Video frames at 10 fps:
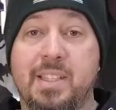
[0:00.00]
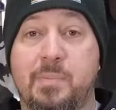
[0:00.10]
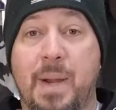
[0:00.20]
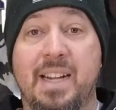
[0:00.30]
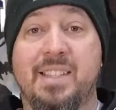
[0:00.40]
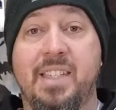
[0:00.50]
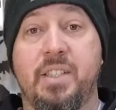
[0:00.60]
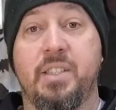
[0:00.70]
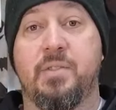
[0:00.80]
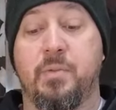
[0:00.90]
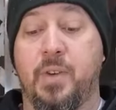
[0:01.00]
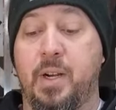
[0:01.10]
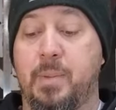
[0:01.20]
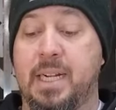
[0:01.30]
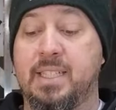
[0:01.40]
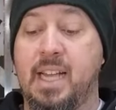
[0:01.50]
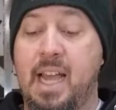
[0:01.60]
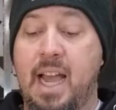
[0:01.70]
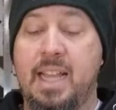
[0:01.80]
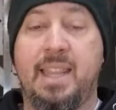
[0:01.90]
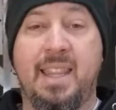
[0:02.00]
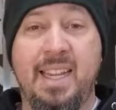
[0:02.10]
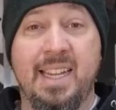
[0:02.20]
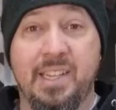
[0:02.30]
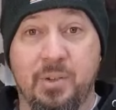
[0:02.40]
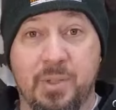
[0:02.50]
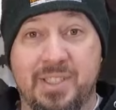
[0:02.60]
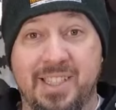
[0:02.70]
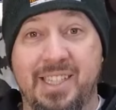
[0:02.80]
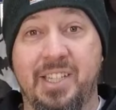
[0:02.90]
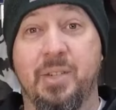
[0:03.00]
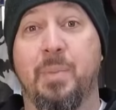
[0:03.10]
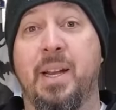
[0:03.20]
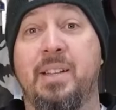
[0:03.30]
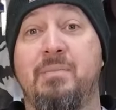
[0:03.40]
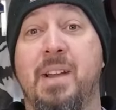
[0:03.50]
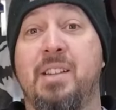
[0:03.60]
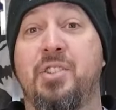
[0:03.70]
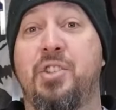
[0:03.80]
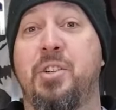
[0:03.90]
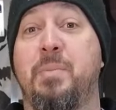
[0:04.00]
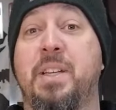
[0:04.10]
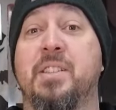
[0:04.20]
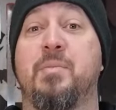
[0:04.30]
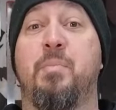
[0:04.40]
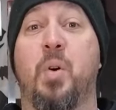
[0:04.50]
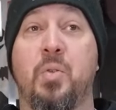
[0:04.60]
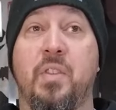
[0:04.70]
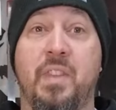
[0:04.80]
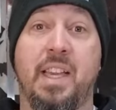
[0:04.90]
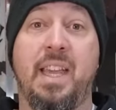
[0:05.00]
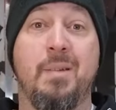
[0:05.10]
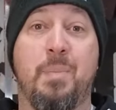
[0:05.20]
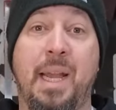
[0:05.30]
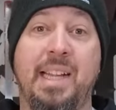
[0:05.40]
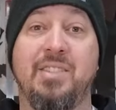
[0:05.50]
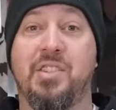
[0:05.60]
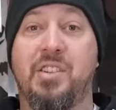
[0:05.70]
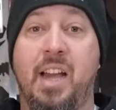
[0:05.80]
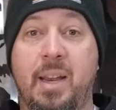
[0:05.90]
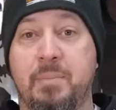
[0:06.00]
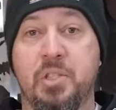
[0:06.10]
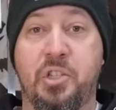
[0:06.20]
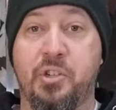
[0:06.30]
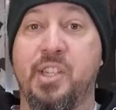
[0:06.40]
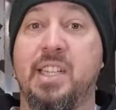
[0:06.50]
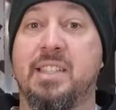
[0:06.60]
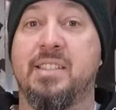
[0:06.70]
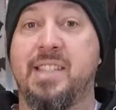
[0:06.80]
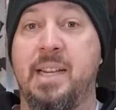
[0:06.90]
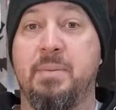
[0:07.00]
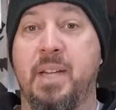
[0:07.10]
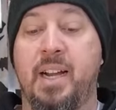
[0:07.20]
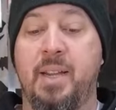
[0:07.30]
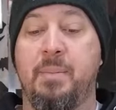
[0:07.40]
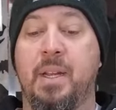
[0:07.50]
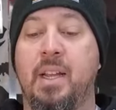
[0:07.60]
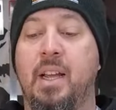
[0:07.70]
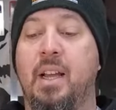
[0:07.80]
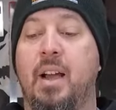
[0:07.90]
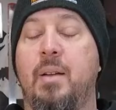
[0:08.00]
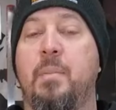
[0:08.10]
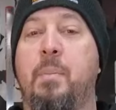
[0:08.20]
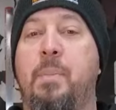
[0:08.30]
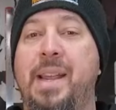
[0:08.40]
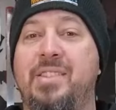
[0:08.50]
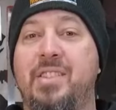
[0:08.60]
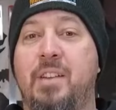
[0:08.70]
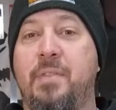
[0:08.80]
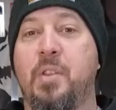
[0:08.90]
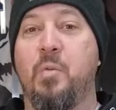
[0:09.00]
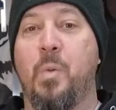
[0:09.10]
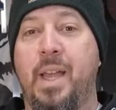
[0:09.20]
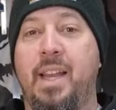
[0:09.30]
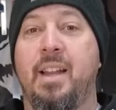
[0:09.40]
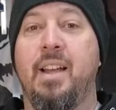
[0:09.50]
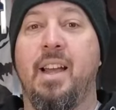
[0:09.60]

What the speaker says: this box here is from Firebox. I think I know what's in here, but I'm not sure because both of the campaigns are kind of maturing at the same time. But based off of the weight,